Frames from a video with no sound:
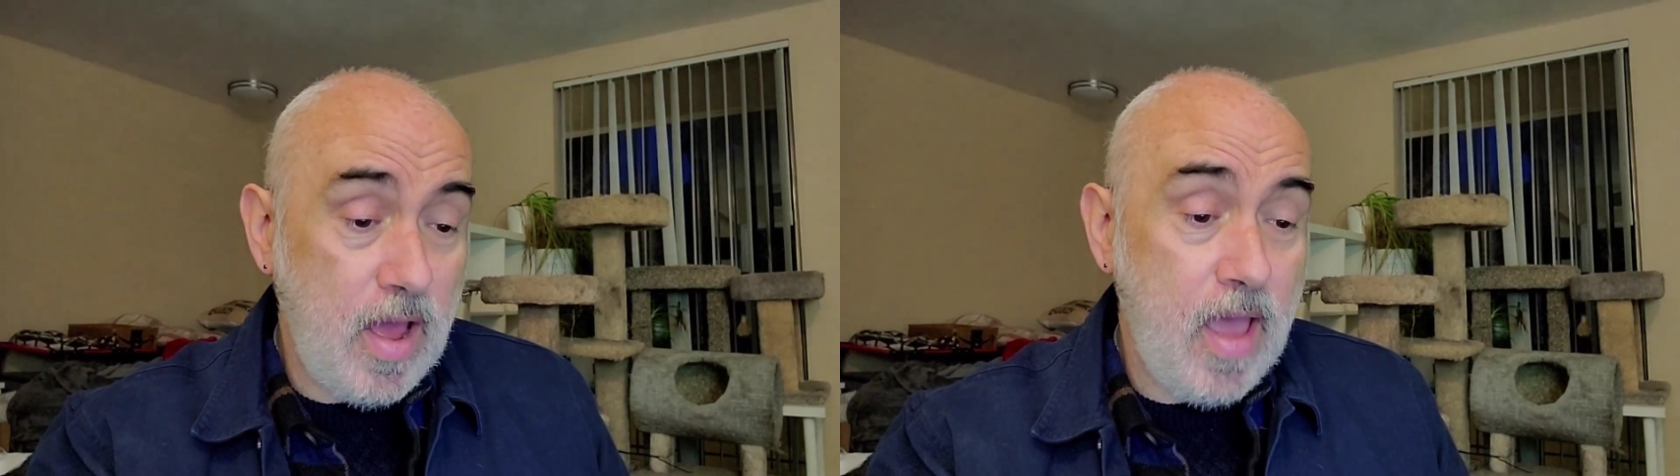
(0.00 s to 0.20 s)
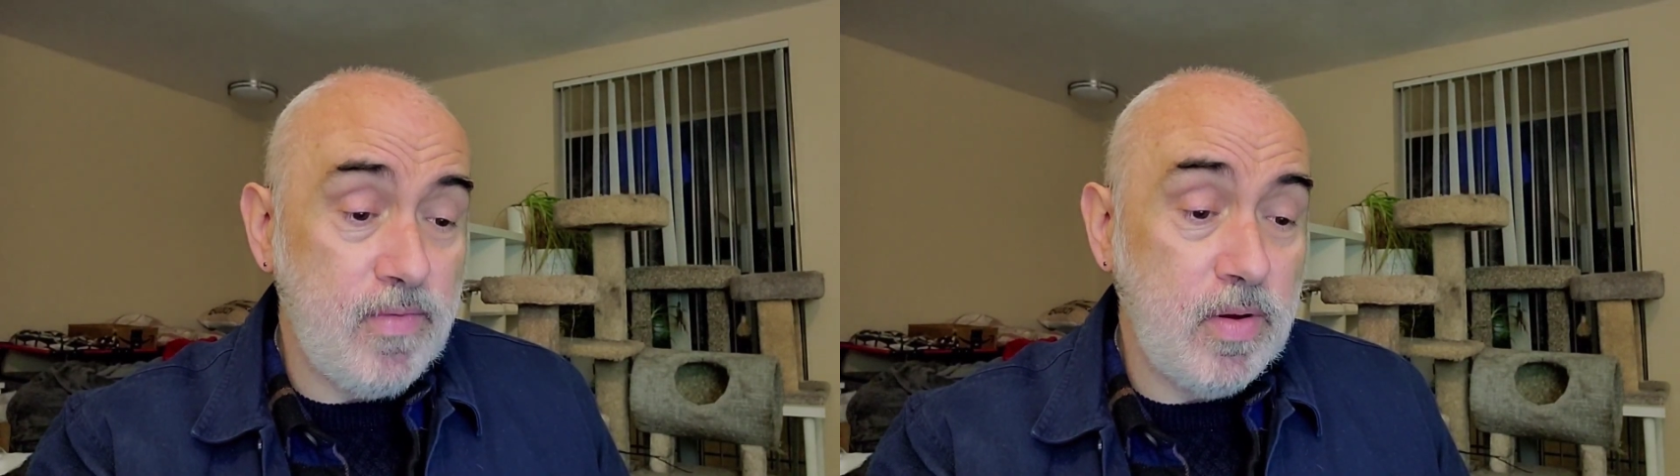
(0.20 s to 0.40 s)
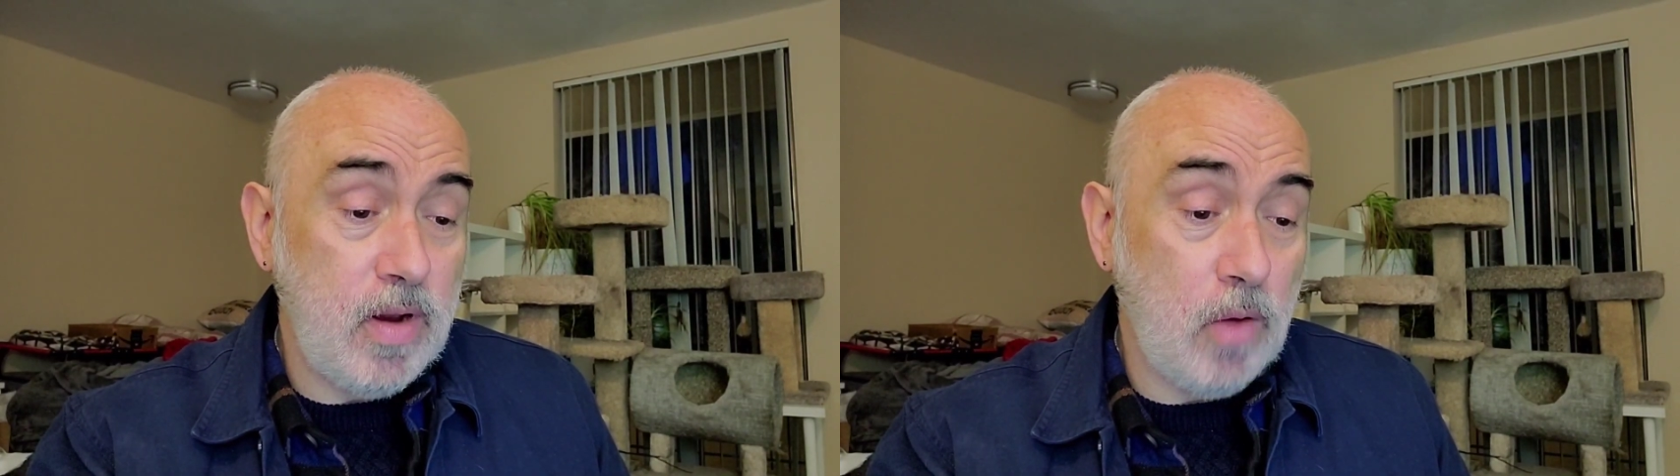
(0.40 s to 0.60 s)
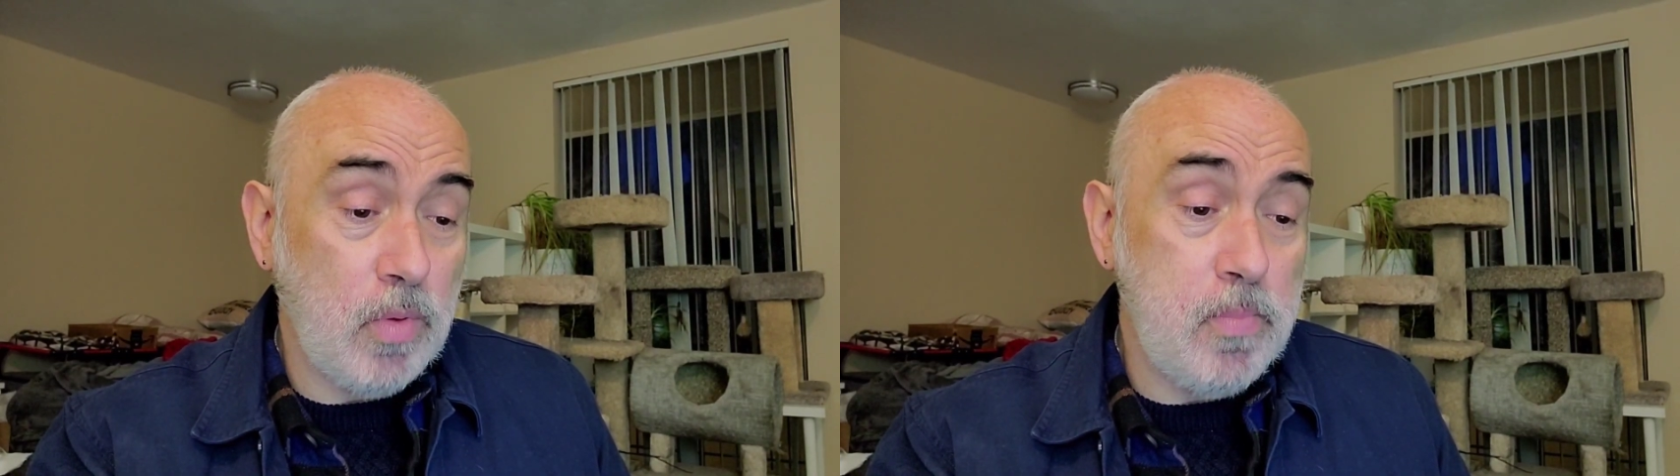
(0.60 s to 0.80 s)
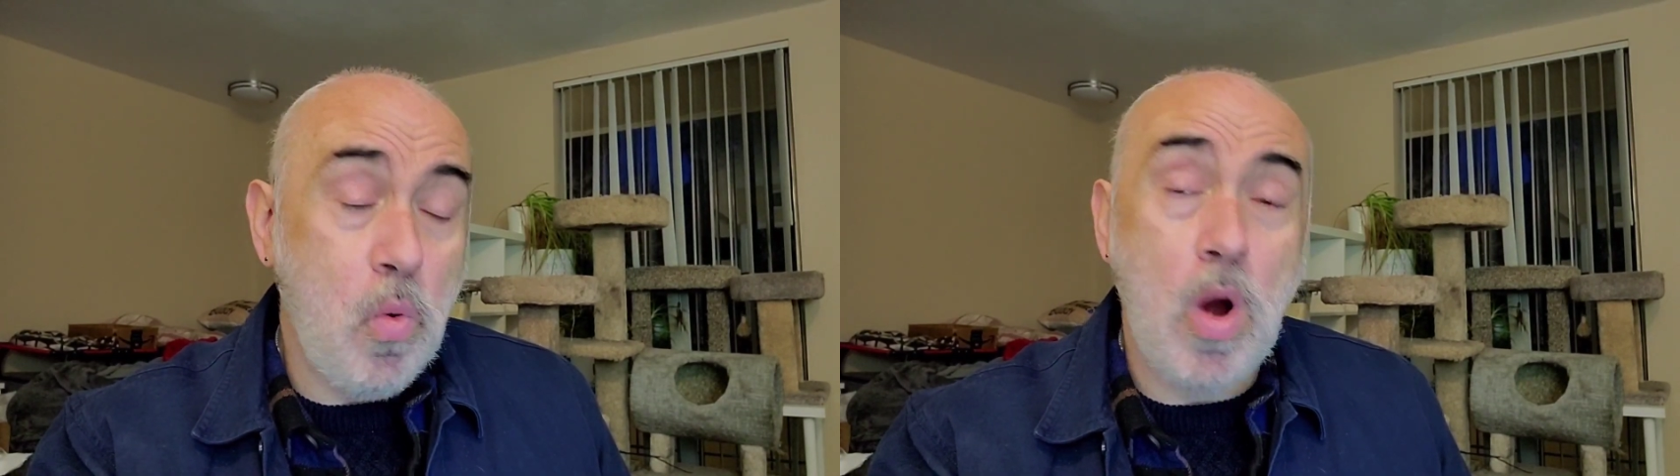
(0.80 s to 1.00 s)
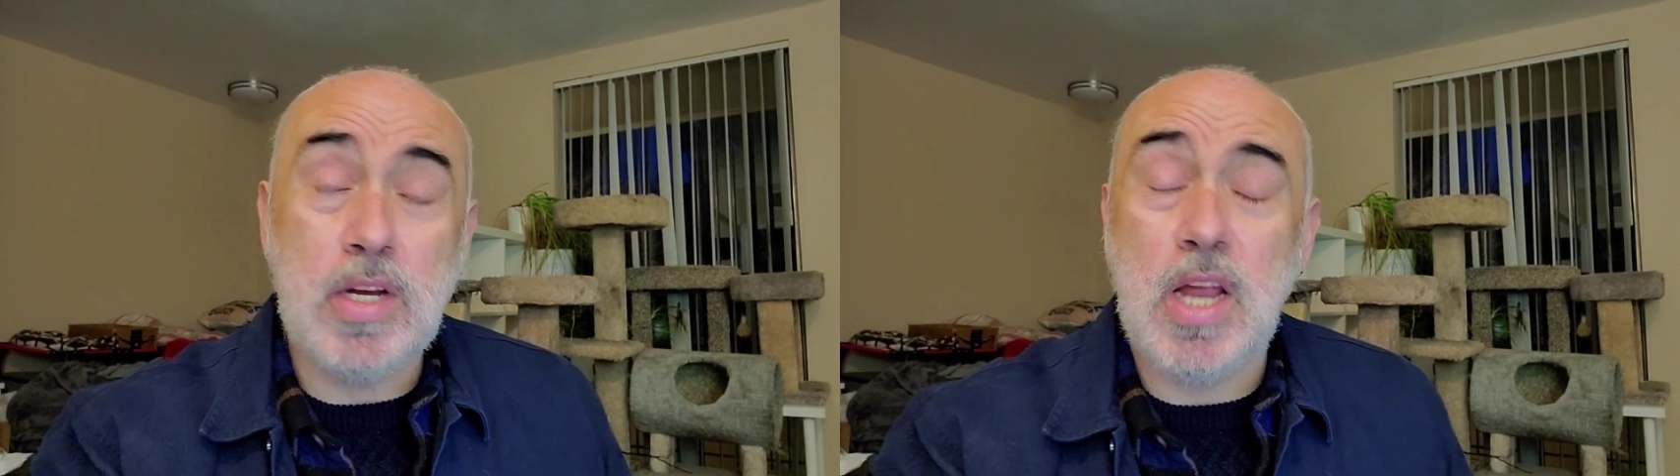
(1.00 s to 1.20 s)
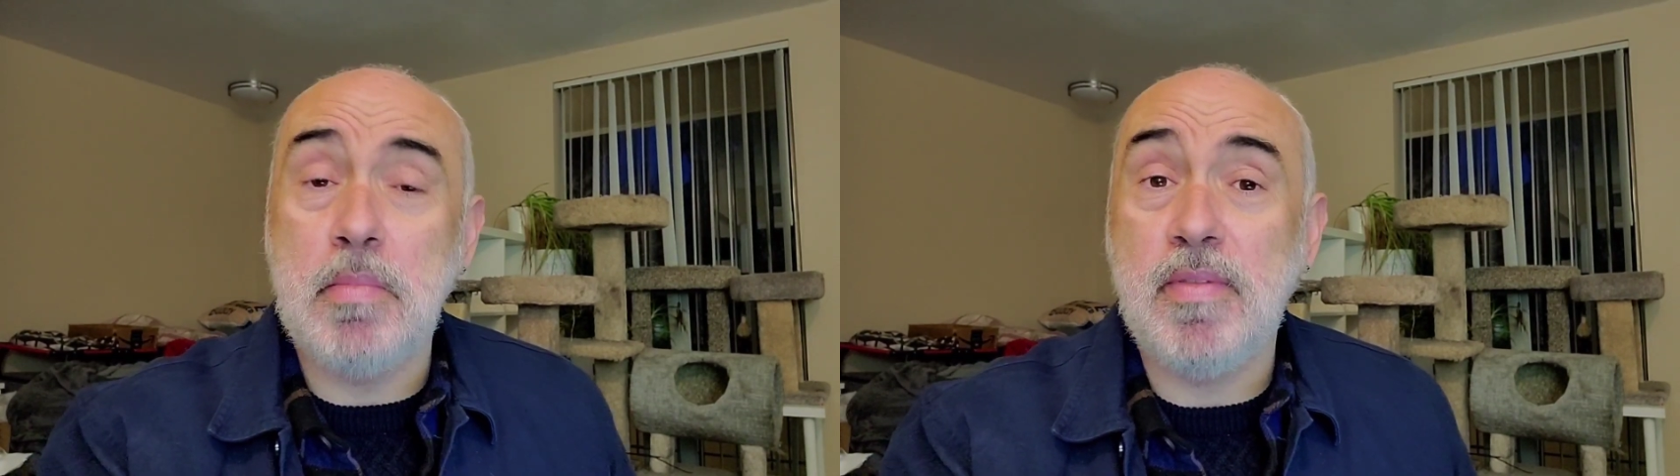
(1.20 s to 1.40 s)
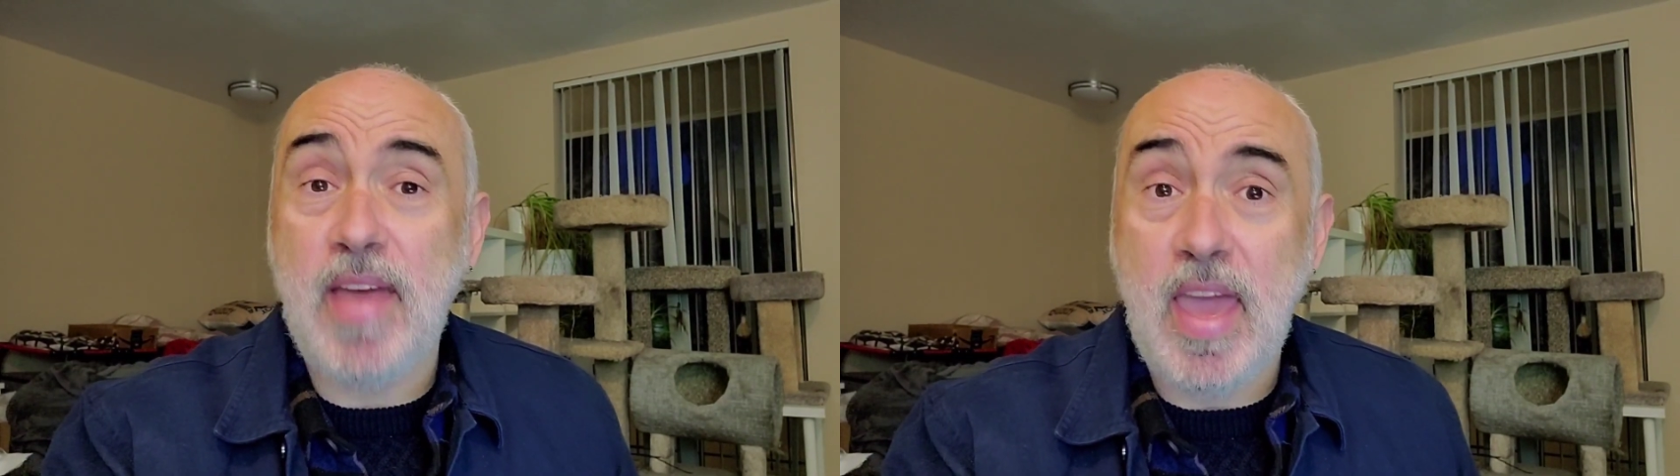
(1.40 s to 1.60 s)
I have a report time of